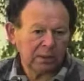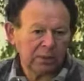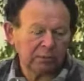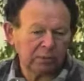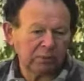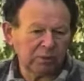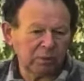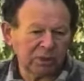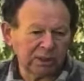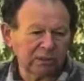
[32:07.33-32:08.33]
The problem
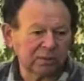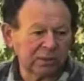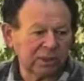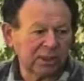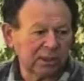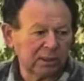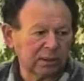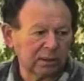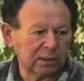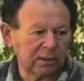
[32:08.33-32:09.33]
with countries like
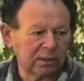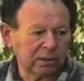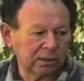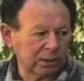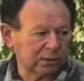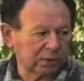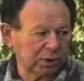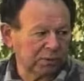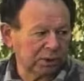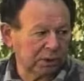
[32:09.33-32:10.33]

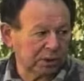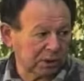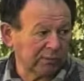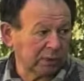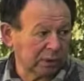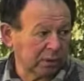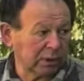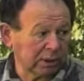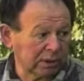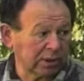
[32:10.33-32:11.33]
dictatorships, and the Soviet
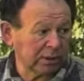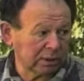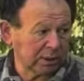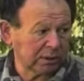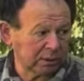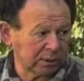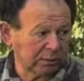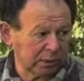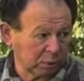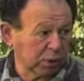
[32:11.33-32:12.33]
Union is a dictatorship
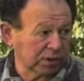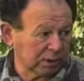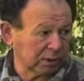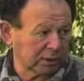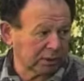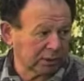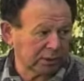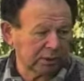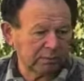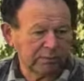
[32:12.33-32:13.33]
and was a
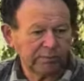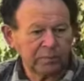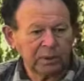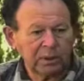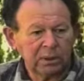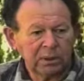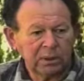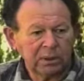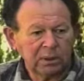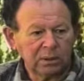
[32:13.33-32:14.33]
dictatorship,
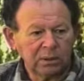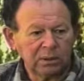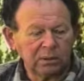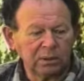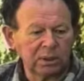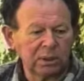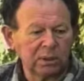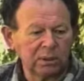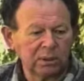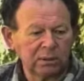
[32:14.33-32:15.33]
you
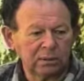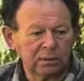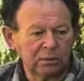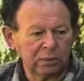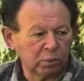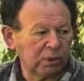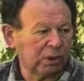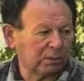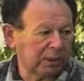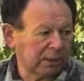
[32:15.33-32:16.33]
deal with
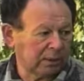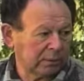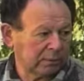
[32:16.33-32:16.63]
one man,